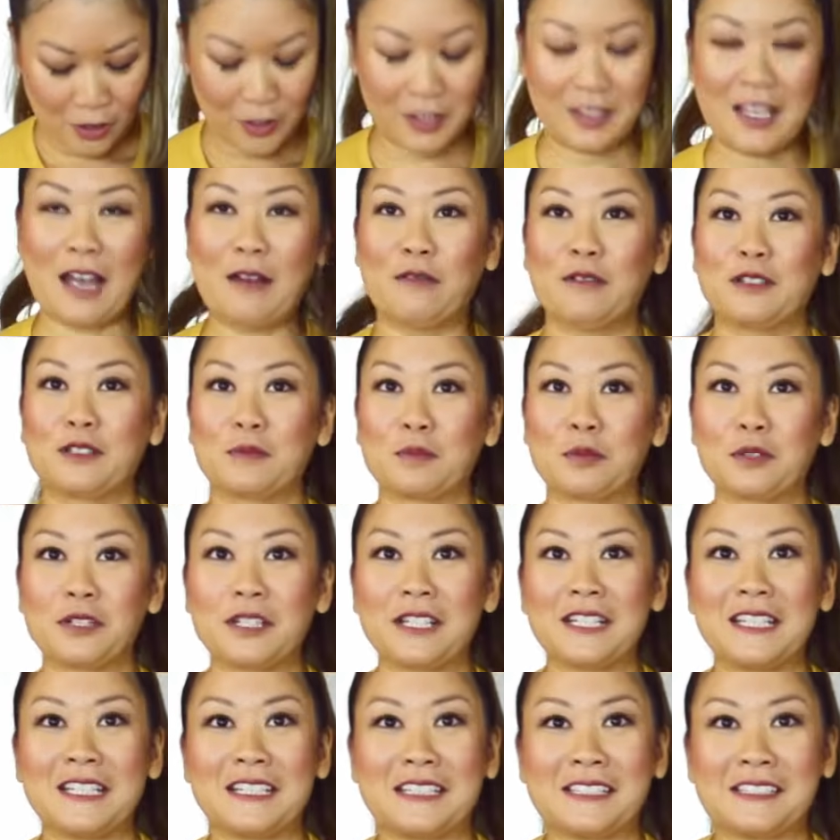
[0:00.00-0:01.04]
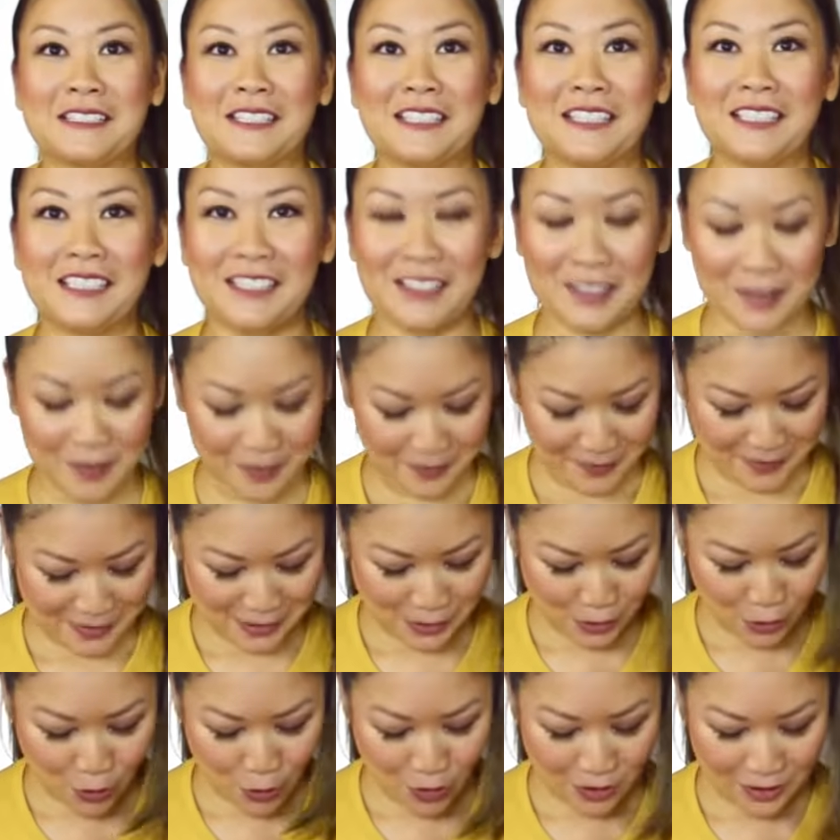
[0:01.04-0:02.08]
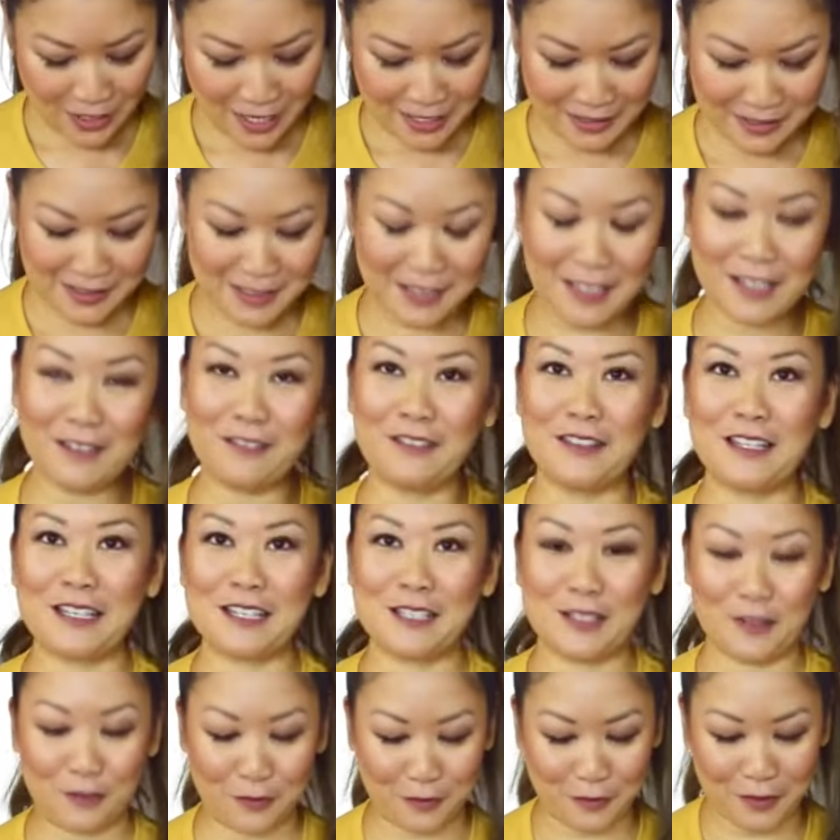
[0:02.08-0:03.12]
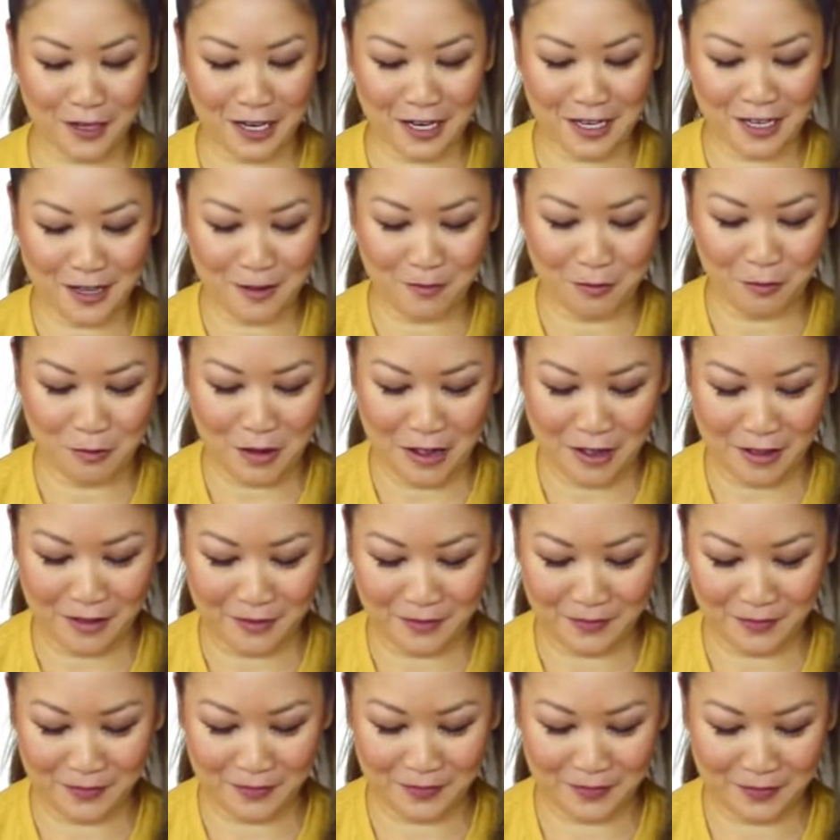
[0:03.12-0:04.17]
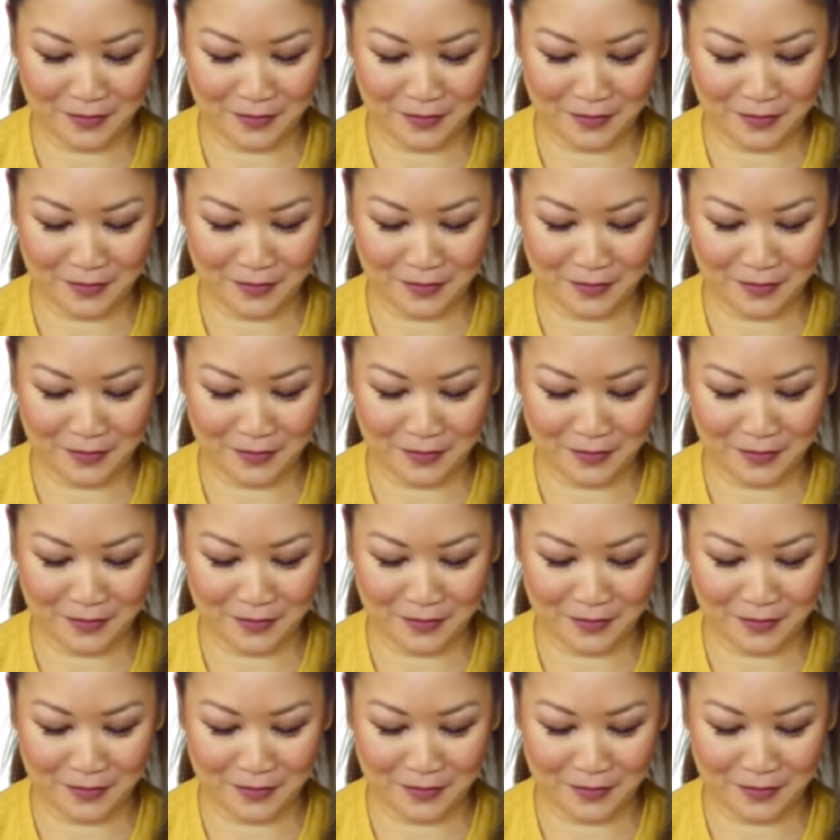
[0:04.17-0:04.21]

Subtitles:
That was pretty easy. So let's see if these fry up well.